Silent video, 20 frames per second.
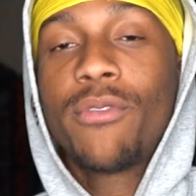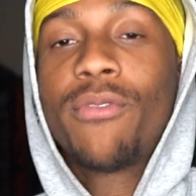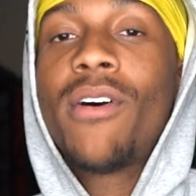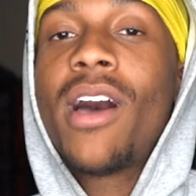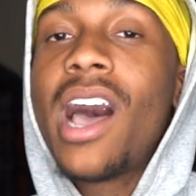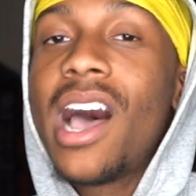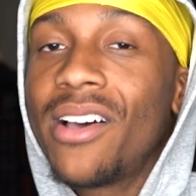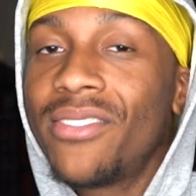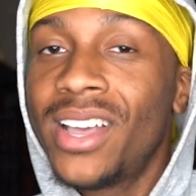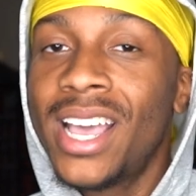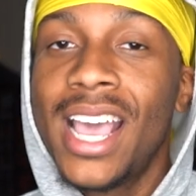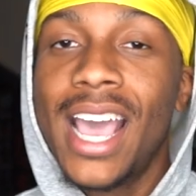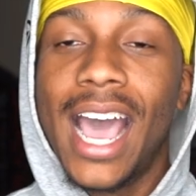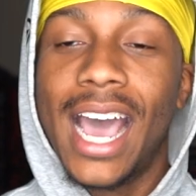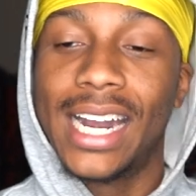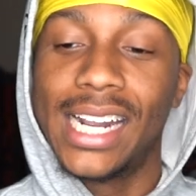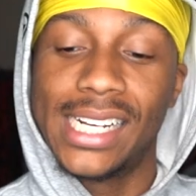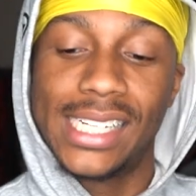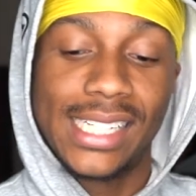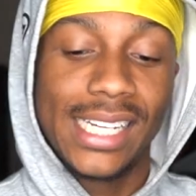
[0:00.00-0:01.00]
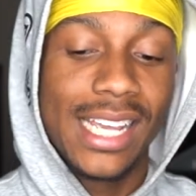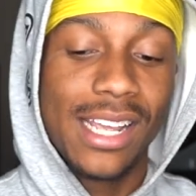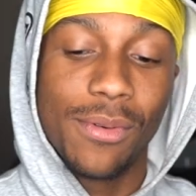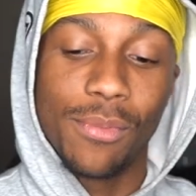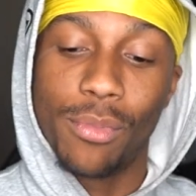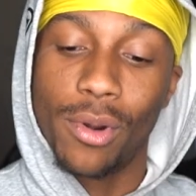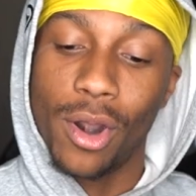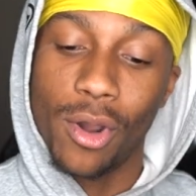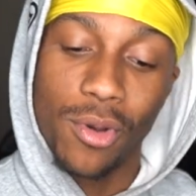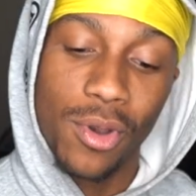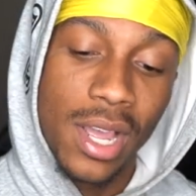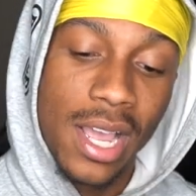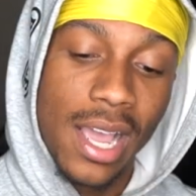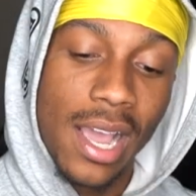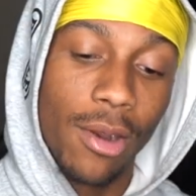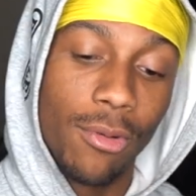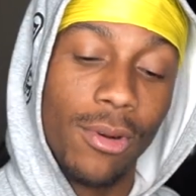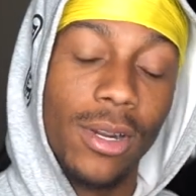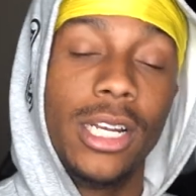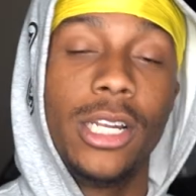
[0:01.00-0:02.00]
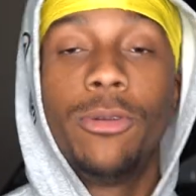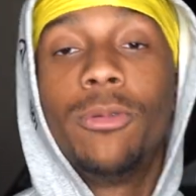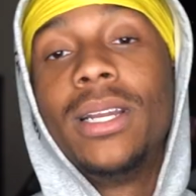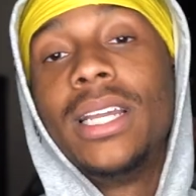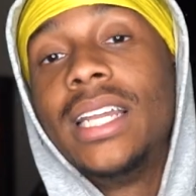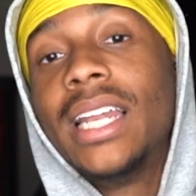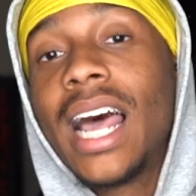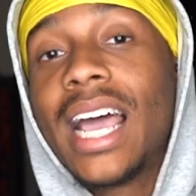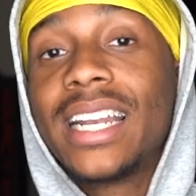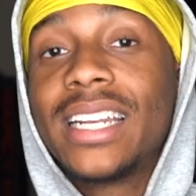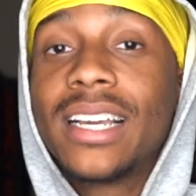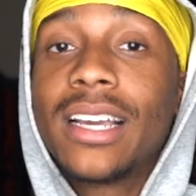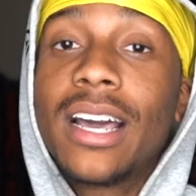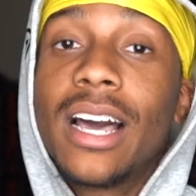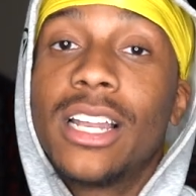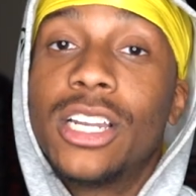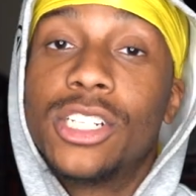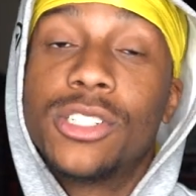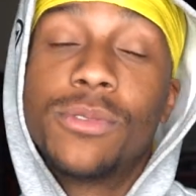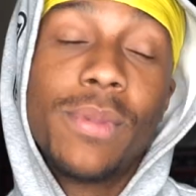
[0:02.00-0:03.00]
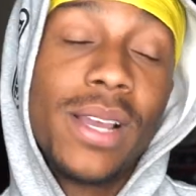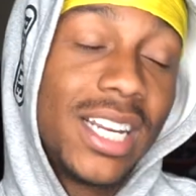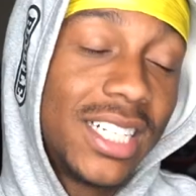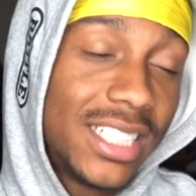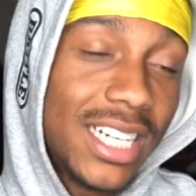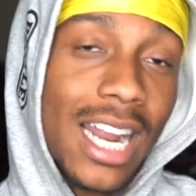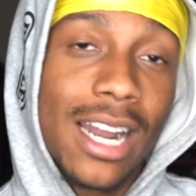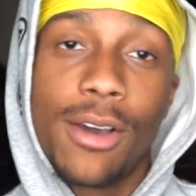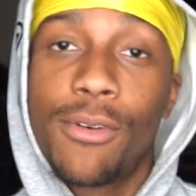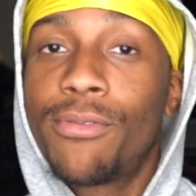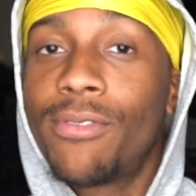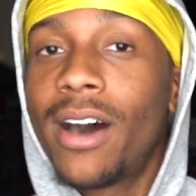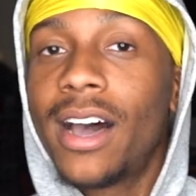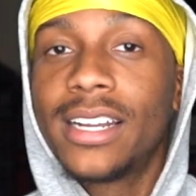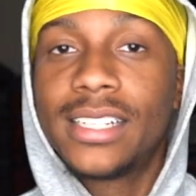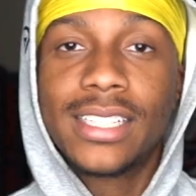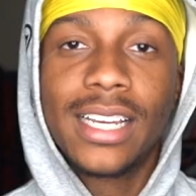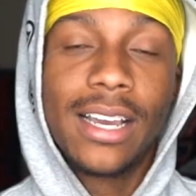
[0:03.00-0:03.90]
8.5 out of 10, bro. Really, really like the colors, man. Shout out Five